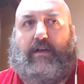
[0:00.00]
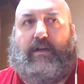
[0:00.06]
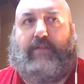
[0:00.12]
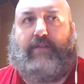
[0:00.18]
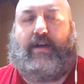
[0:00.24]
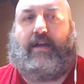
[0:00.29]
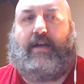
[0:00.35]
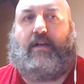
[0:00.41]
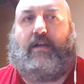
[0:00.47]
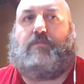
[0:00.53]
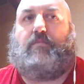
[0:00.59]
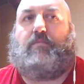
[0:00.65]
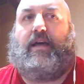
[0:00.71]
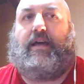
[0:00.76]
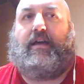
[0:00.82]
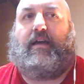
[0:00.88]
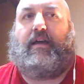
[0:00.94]
Wenger's
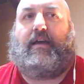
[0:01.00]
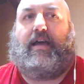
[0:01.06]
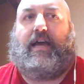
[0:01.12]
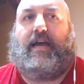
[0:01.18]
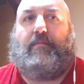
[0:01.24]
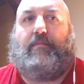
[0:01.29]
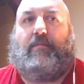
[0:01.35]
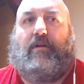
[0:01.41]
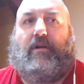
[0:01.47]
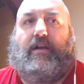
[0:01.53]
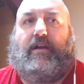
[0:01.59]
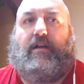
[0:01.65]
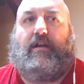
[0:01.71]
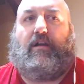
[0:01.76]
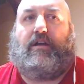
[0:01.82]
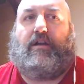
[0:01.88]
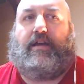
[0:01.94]
playing a game, like
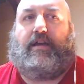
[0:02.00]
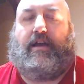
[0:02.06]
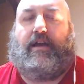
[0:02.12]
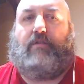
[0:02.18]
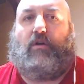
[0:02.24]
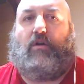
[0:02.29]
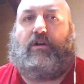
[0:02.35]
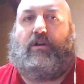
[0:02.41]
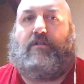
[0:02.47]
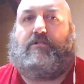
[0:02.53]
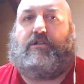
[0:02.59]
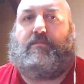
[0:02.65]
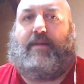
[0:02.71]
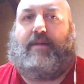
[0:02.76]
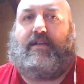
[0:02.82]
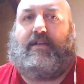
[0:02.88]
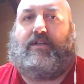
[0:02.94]
like you get Roller
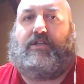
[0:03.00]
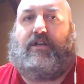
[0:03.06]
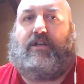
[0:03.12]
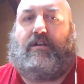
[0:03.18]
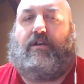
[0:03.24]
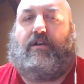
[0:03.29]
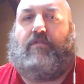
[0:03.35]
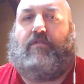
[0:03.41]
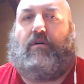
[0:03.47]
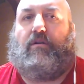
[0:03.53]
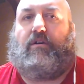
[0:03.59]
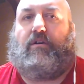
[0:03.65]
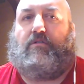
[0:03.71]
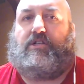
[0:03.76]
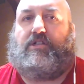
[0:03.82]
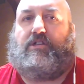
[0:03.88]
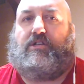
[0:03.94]
Coaster Manager and Roller
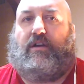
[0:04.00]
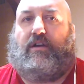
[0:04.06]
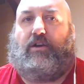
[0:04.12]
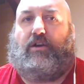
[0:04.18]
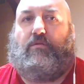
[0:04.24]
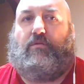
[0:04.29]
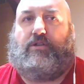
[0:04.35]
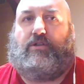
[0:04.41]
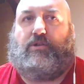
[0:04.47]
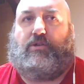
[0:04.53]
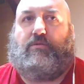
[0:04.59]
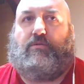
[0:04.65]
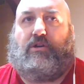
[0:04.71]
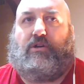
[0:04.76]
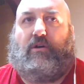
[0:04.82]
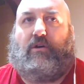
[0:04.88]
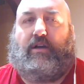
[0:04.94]
Coaster Tycoon, Zoo
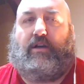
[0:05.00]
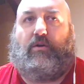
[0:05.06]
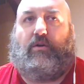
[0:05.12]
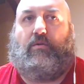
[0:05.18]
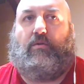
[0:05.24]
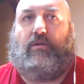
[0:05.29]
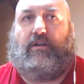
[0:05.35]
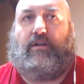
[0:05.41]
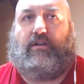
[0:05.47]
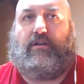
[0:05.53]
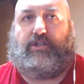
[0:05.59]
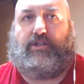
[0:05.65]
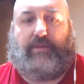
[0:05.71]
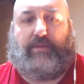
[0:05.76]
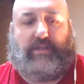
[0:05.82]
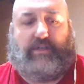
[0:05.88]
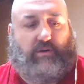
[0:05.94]
Tycoon, and
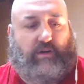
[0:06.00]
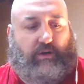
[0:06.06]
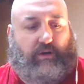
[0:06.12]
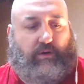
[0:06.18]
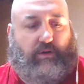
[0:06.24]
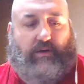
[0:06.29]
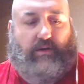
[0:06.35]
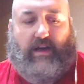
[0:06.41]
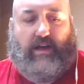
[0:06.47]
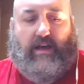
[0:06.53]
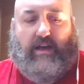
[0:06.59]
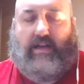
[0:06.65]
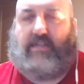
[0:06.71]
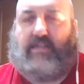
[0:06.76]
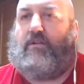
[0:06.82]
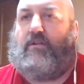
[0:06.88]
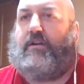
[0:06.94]
Shipping Tycoon.
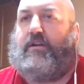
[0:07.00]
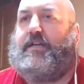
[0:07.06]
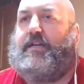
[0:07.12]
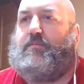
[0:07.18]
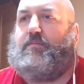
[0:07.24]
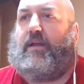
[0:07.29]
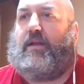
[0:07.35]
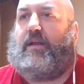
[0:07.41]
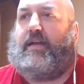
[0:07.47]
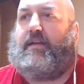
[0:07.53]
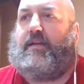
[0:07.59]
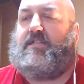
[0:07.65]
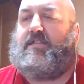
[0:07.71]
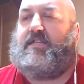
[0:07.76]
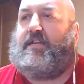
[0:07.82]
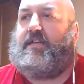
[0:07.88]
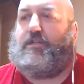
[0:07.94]
It's like he's
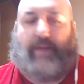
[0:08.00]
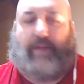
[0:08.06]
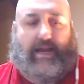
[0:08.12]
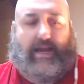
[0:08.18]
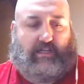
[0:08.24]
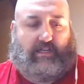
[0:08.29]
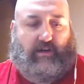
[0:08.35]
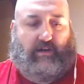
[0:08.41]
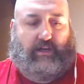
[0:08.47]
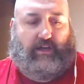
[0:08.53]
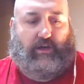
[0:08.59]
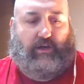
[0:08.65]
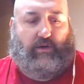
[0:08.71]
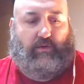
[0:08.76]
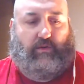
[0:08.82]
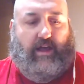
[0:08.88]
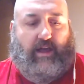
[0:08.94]
playing centre back
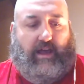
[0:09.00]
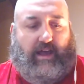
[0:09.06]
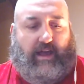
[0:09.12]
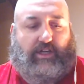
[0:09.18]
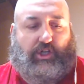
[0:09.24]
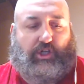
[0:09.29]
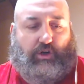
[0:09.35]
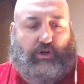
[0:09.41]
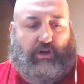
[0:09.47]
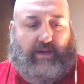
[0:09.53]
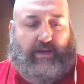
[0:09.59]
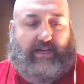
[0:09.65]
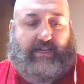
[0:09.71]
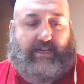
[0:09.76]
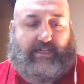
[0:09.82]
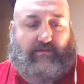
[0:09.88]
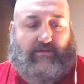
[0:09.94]
tycoon, and he's trying to
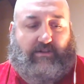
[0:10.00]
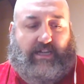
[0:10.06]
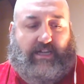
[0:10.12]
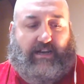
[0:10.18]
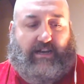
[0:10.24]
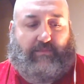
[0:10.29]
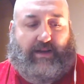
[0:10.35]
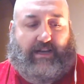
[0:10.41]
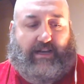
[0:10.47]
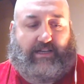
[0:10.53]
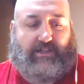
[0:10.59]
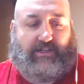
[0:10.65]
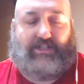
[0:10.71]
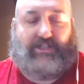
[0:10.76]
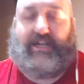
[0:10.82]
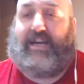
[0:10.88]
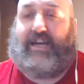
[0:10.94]
make his own centre backs.
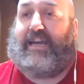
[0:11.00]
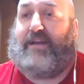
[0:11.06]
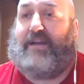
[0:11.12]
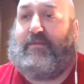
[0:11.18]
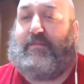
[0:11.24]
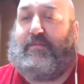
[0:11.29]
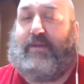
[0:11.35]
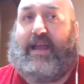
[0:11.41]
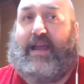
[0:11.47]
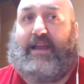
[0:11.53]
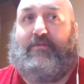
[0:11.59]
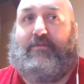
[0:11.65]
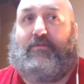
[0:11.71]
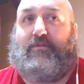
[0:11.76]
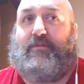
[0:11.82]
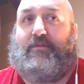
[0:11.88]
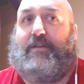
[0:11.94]
Because yet again, we've
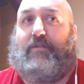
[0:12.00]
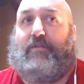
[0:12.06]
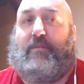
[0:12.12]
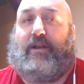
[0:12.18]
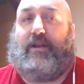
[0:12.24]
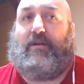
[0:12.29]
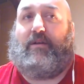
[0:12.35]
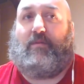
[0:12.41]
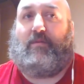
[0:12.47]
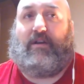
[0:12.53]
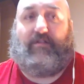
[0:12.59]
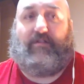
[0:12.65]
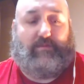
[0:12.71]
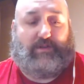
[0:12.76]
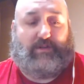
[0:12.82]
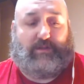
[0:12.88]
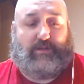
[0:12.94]
played 3 of them, and only one
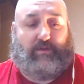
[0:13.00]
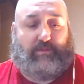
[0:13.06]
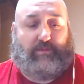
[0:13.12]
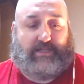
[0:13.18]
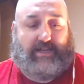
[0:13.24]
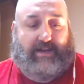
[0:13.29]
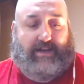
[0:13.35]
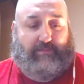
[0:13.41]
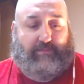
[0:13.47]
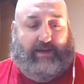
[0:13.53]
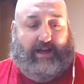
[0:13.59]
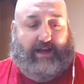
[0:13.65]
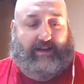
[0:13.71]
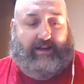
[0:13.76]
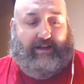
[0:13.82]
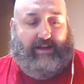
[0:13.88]
of them was a proper centre back.